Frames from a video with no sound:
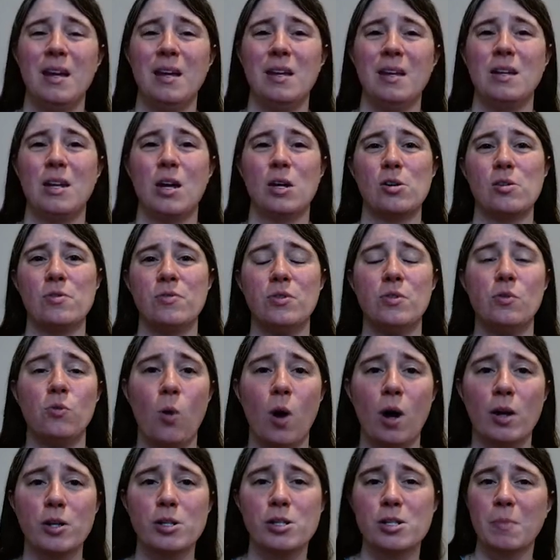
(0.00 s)
Now, if you've
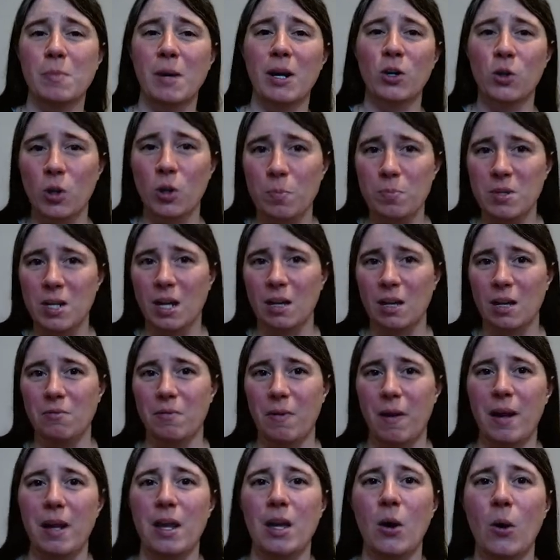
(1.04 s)
watched my Kryptek
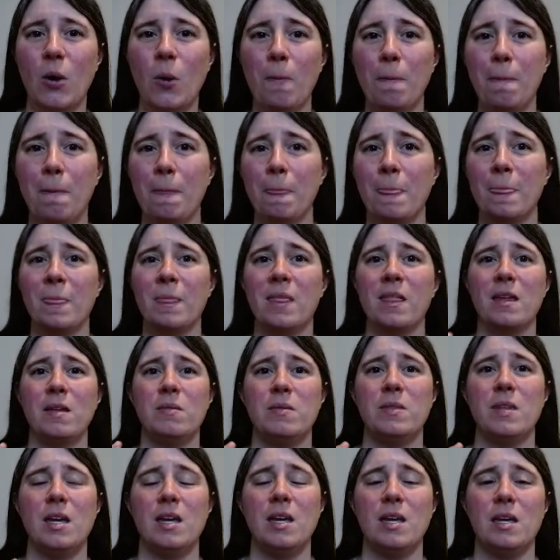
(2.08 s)
video,
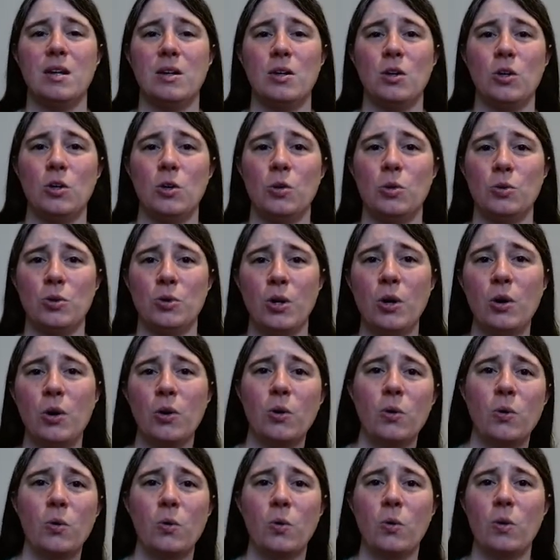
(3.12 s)
then you'll
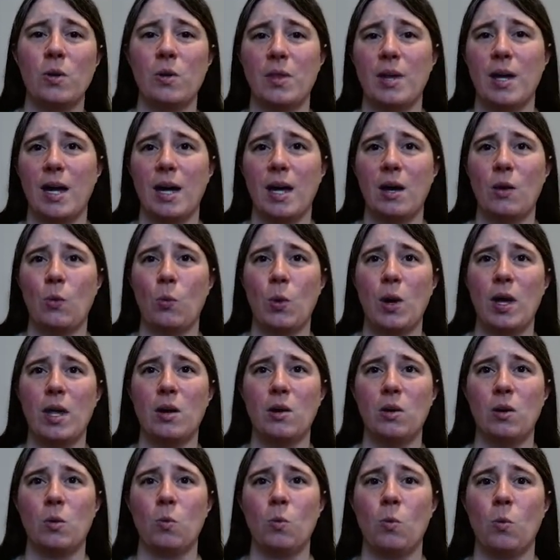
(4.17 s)
know that wet
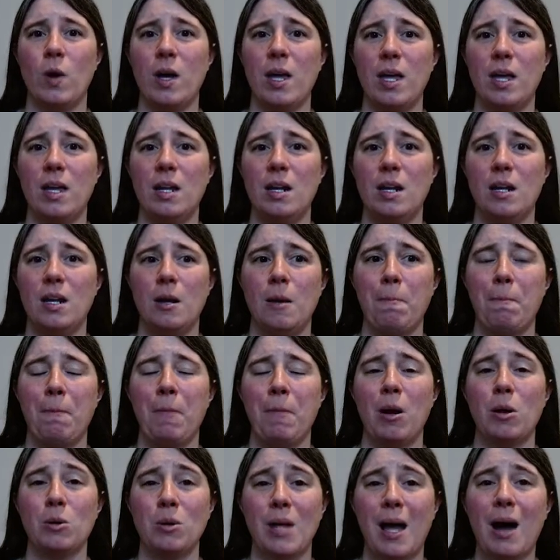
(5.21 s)
on wet
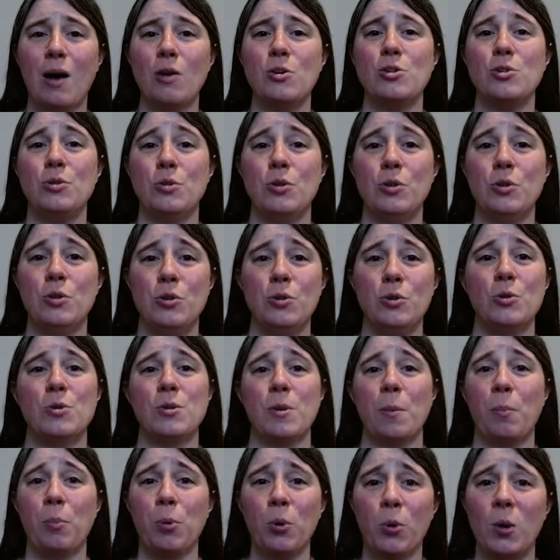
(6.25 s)
allows you to do
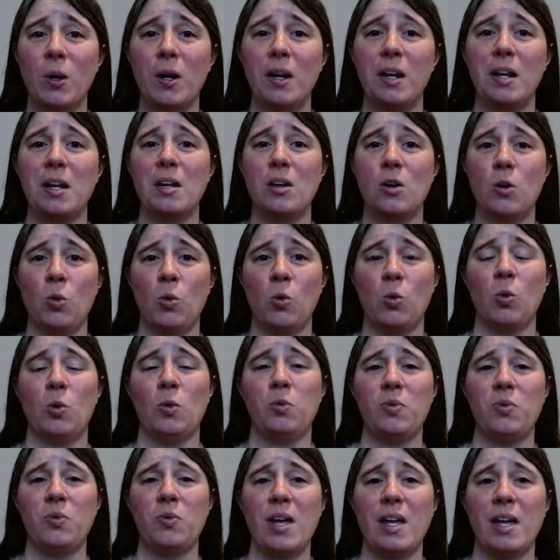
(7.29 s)
some pretty cool
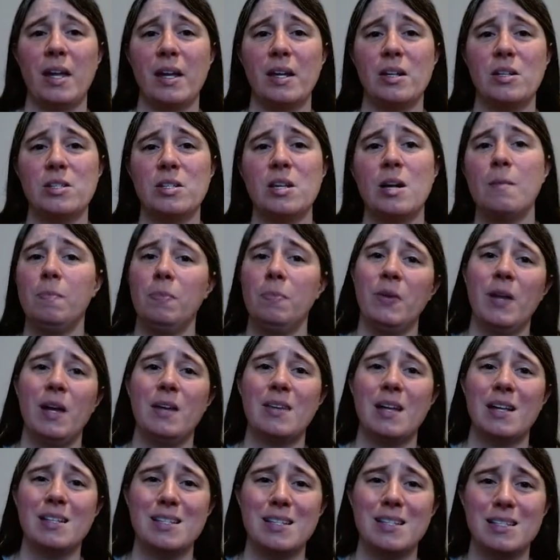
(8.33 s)
fades. And
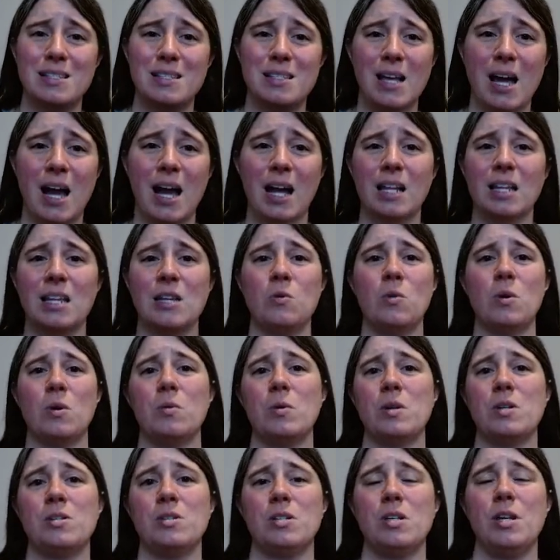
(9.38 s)
that's exactly what
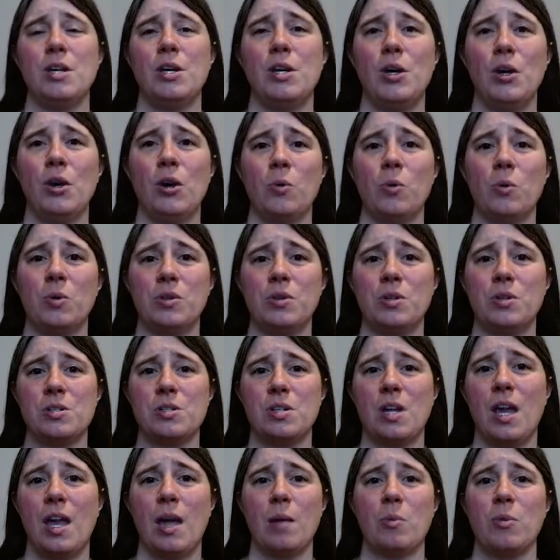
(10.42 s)
we see here with this
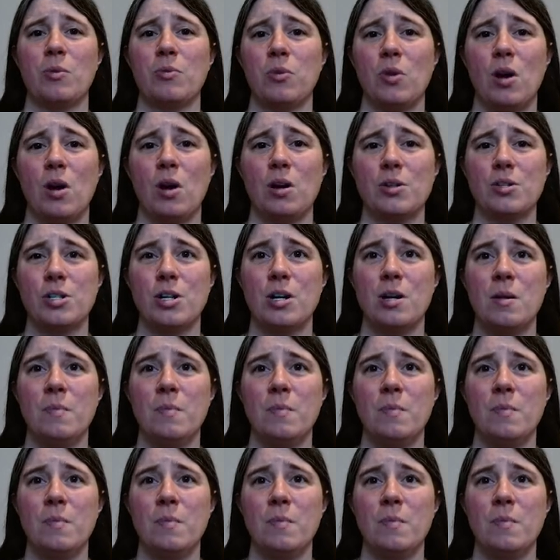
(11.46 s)
camouflage.